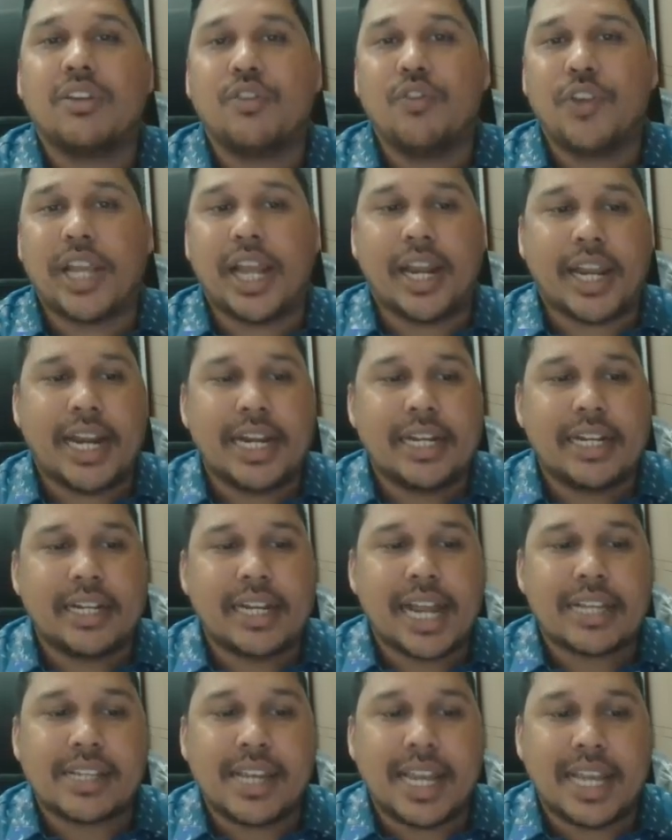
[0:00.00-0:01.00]
We can write it
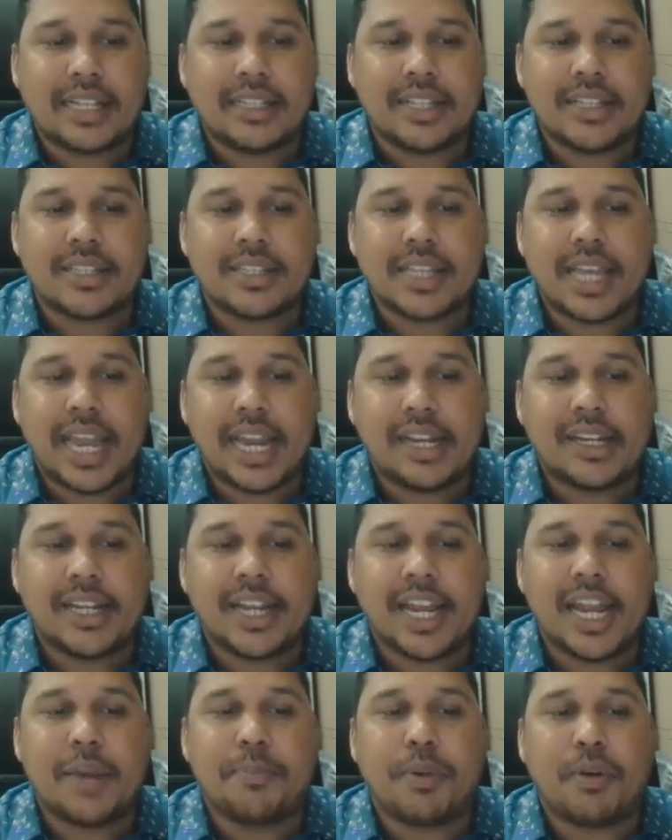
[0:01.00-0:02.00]
as like this:
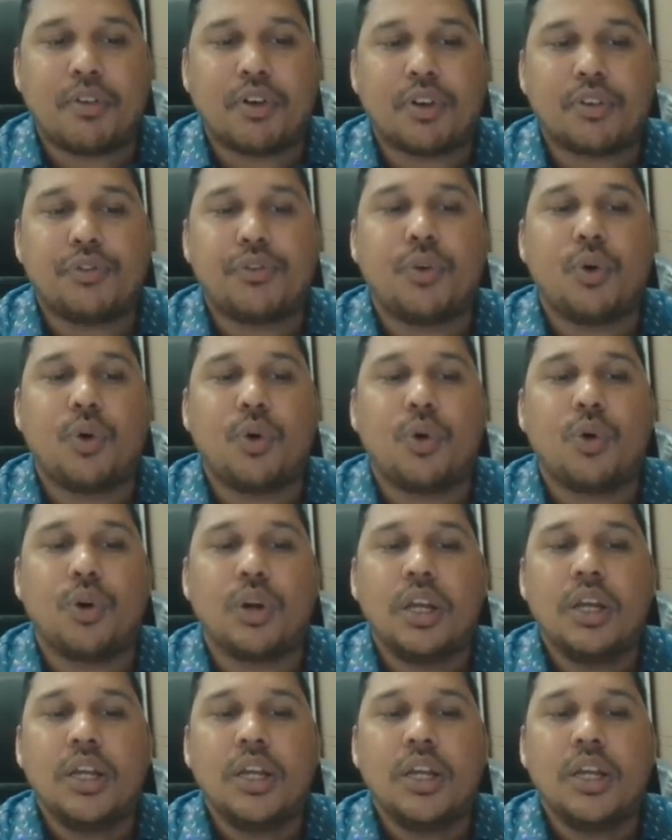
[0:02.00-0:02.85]
88 power 4